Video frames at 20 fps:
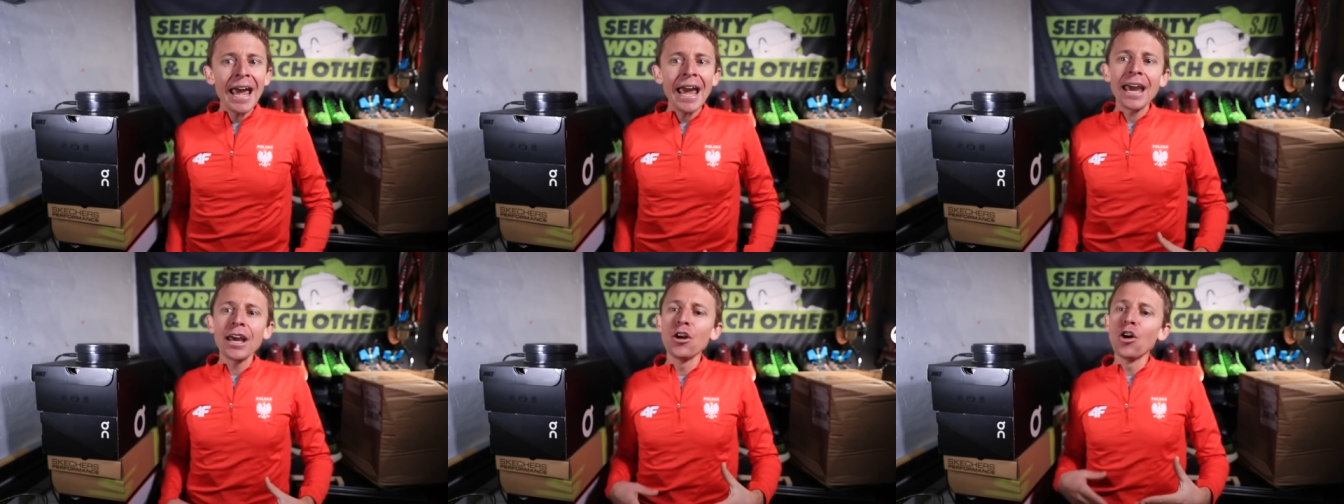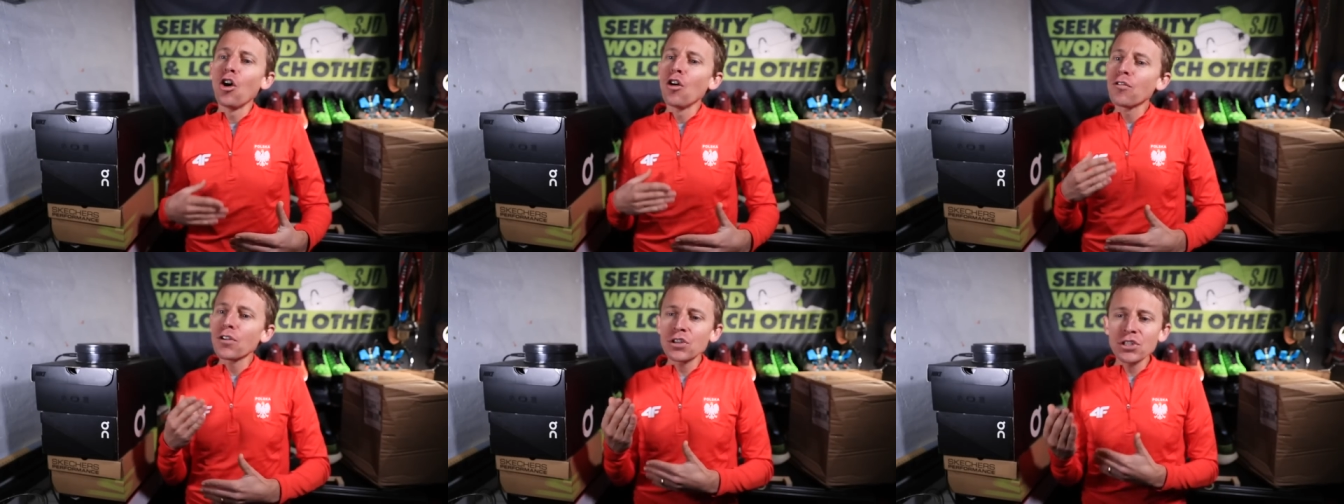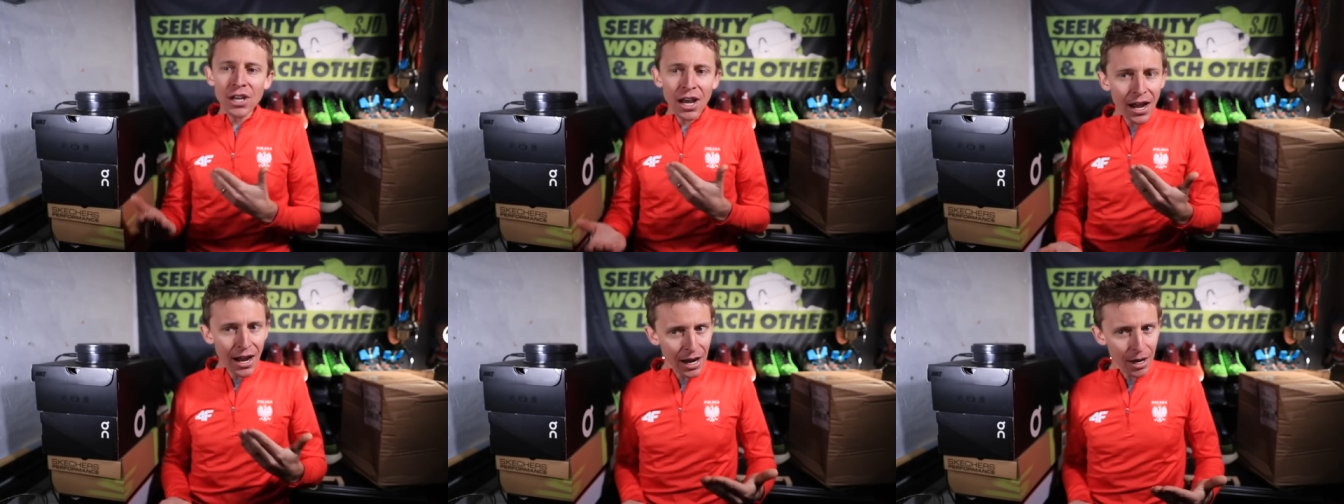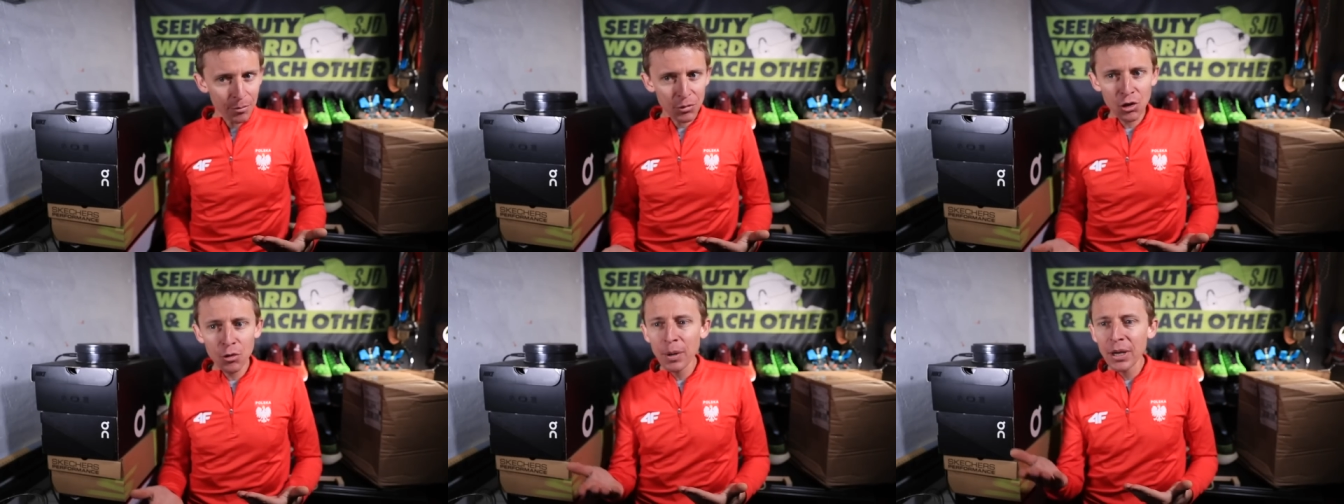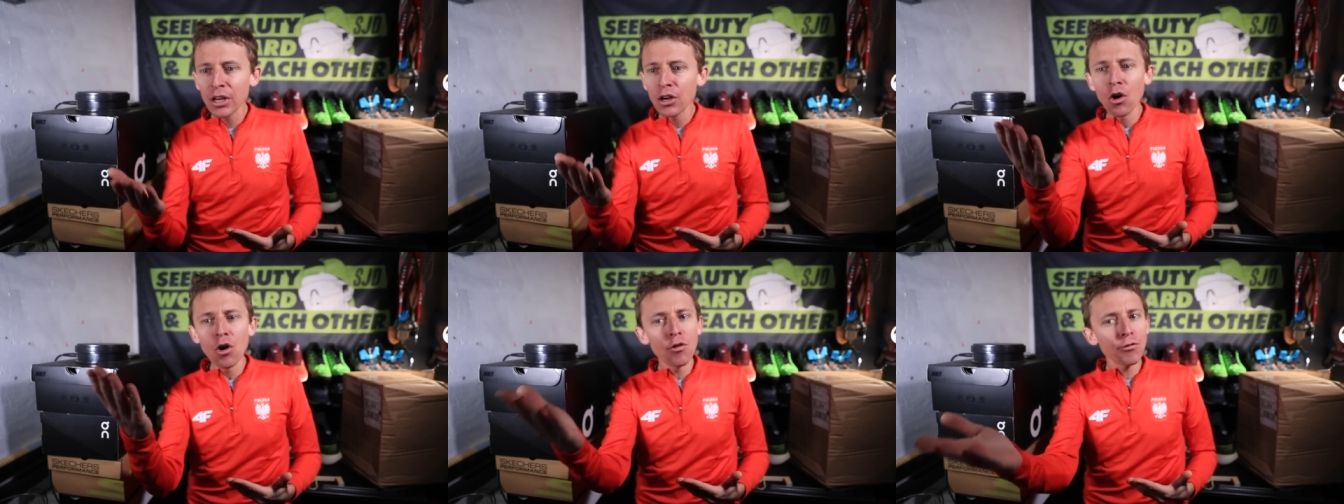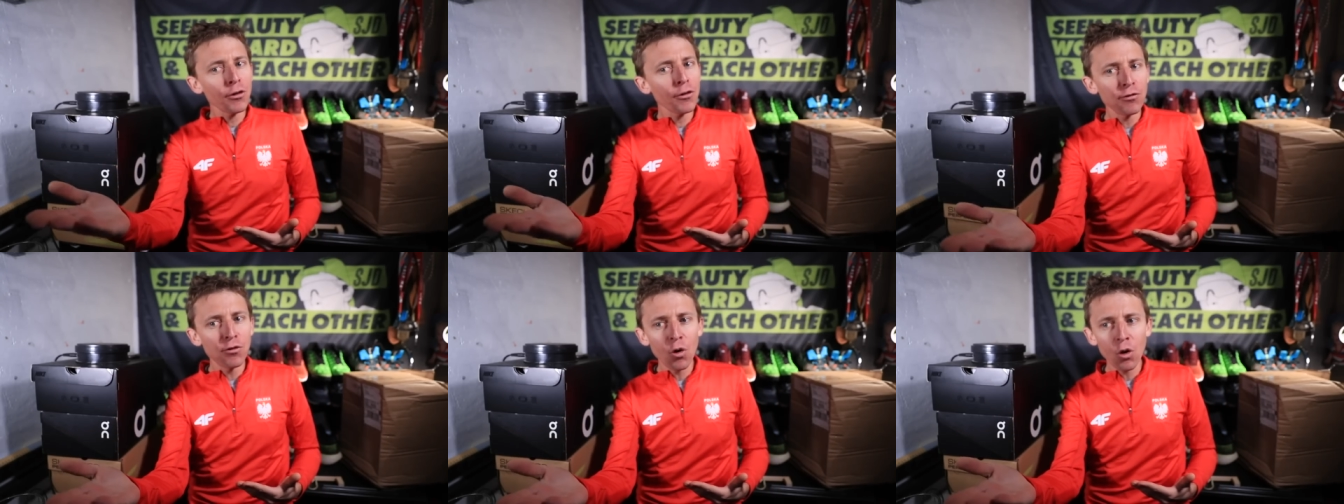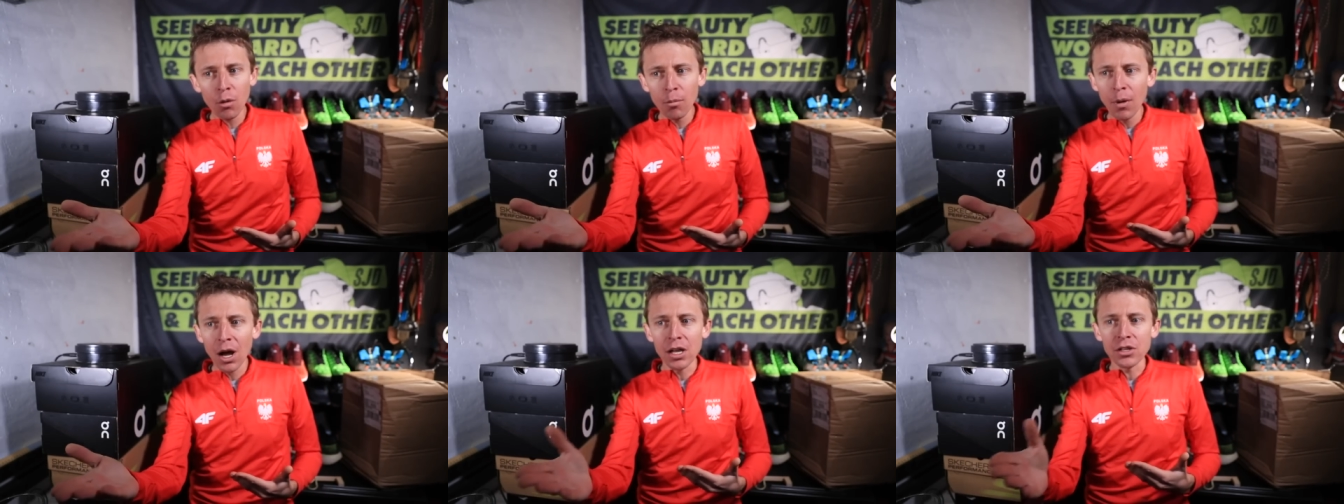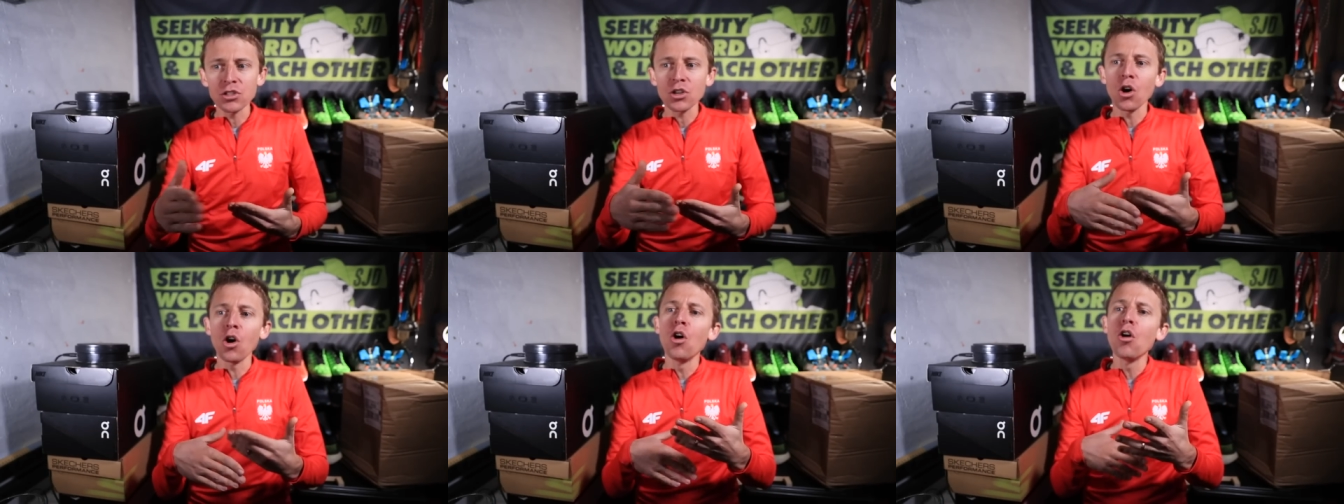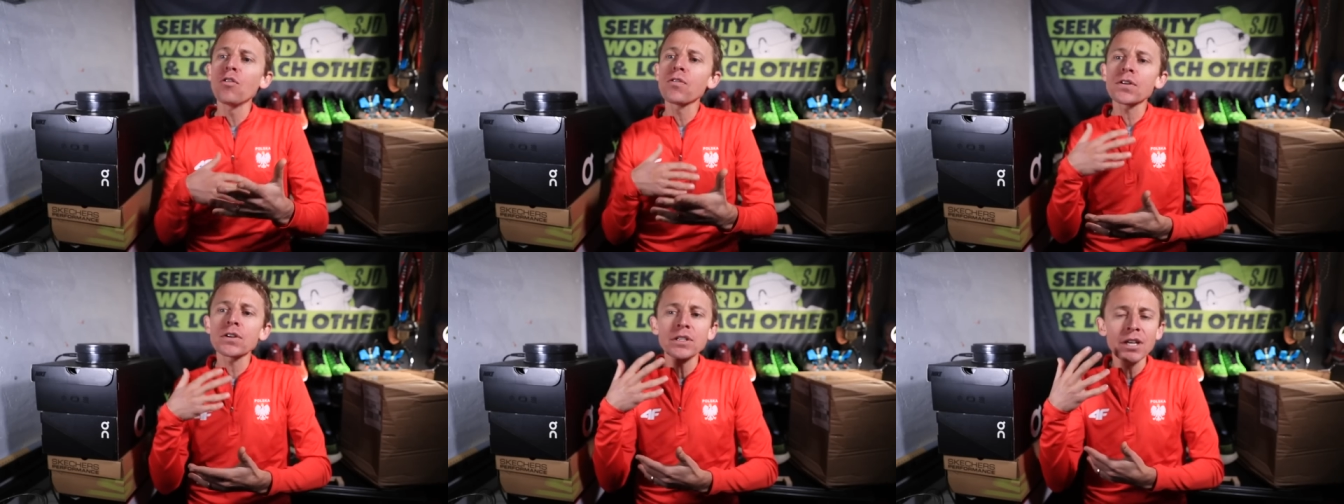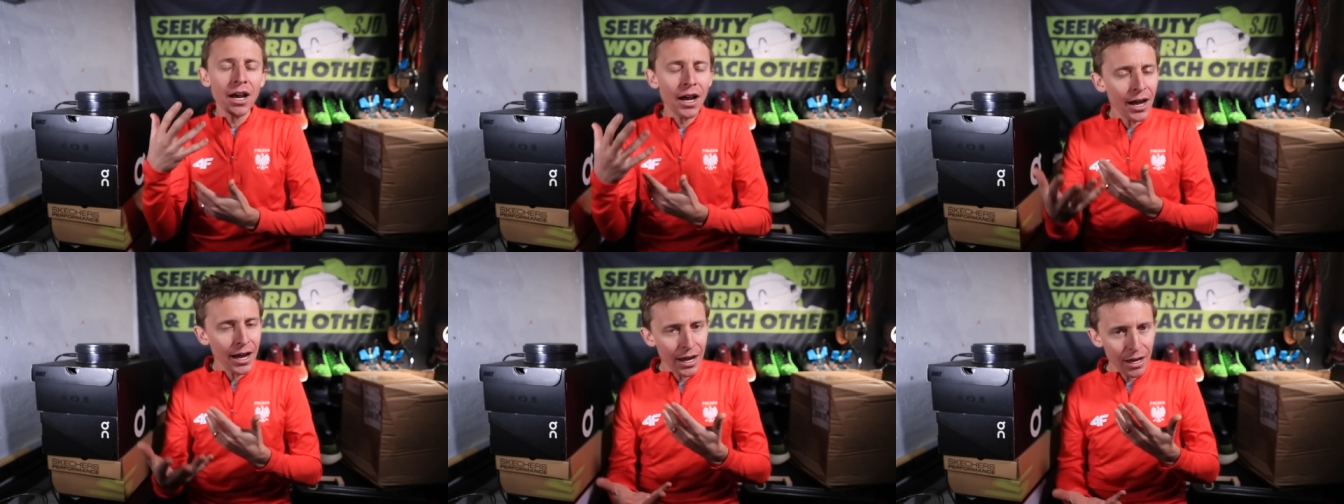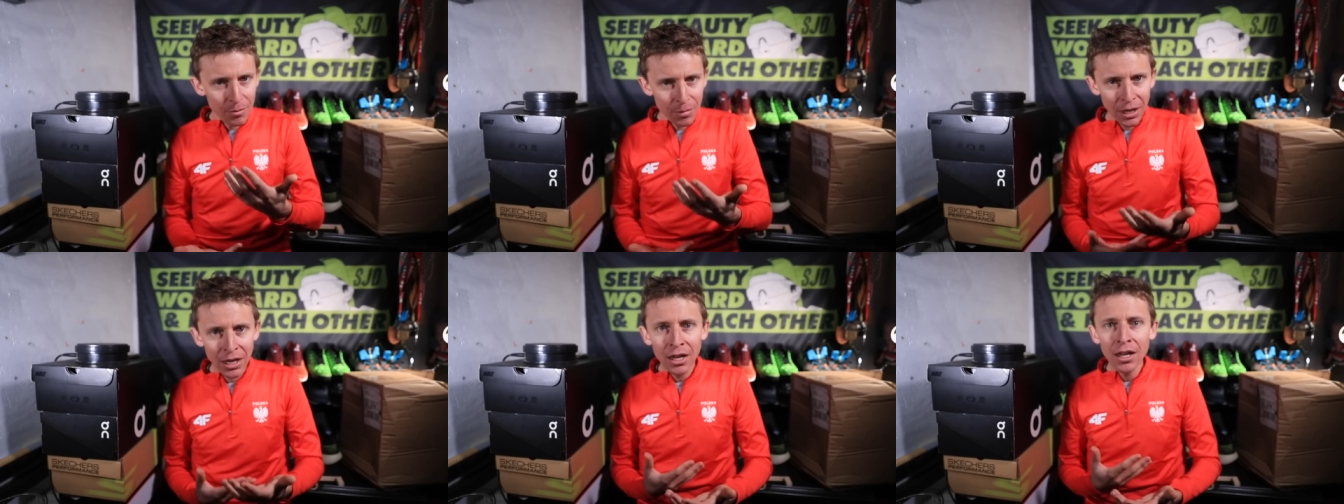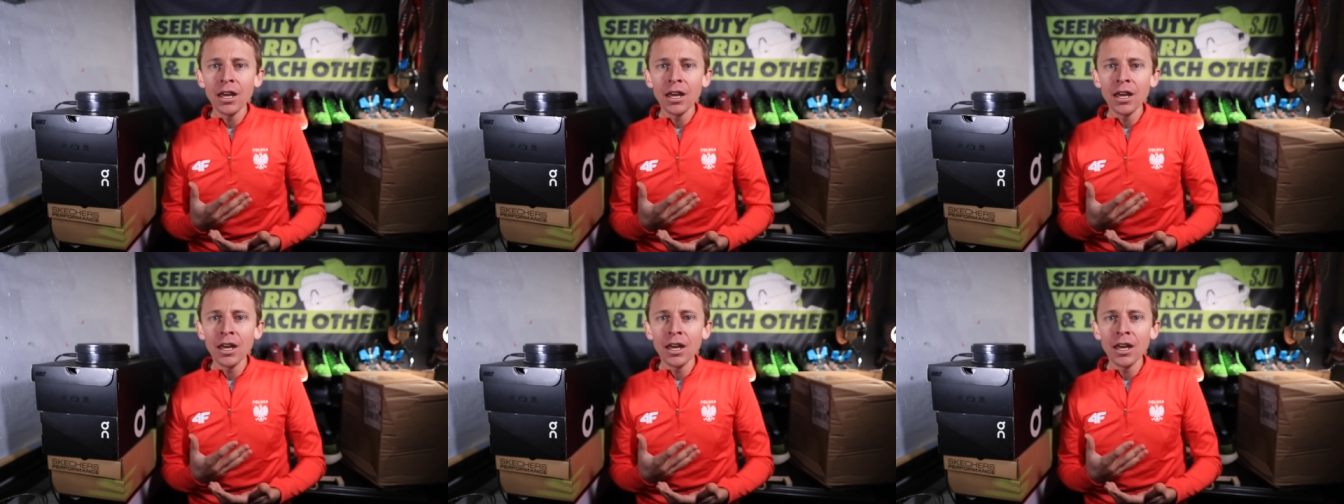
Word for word: And over time, you've been going for four months, over time,